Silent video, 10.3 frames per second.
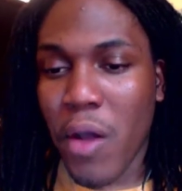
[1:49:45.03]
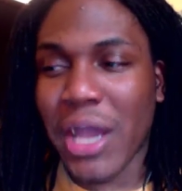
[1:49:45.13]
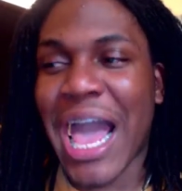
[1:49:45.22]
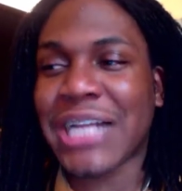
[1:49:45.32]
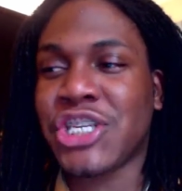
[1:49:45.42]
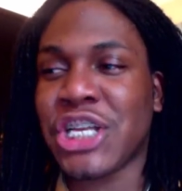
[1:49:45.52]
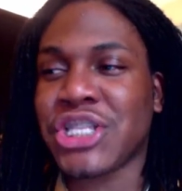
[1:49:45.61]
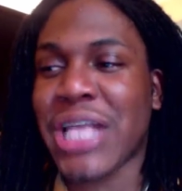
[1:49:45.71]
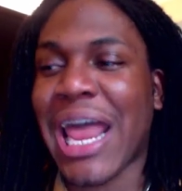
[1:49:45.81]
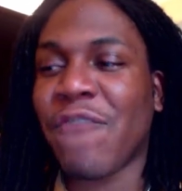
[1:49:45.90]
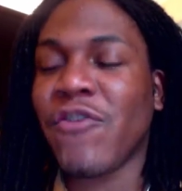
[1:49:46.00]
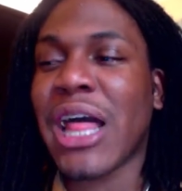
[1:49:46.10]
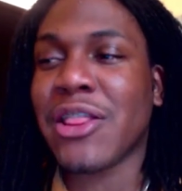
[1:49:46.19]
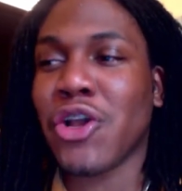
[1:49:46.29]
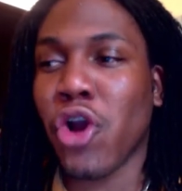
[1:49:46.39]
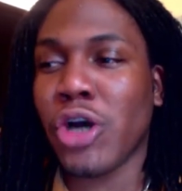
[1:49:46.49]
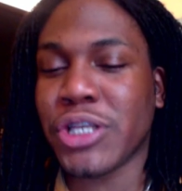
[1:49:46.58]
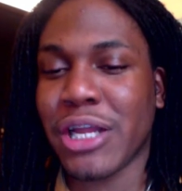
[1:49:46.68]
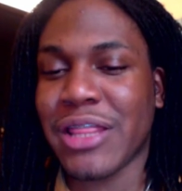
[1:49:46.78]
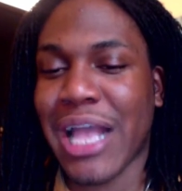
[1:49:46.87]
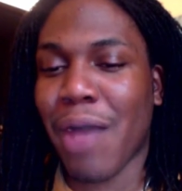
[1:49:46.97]
and I feel like the girls are
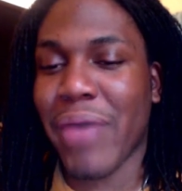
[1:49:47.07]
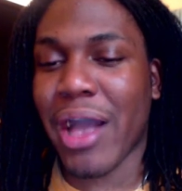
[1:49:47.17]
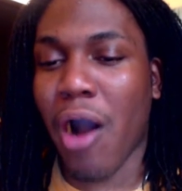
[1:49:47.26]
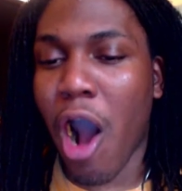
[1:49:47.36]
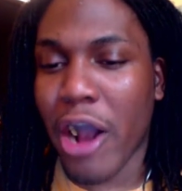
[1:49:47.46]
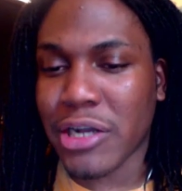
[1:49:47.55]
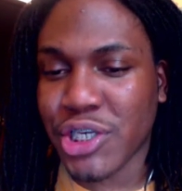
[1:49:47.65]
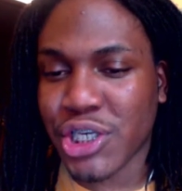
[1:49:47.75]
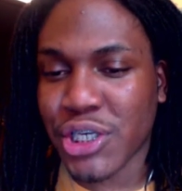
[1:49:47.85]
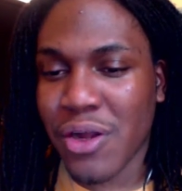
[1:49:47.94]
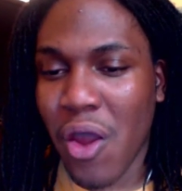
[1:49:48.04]
gonna think I'm being harsh.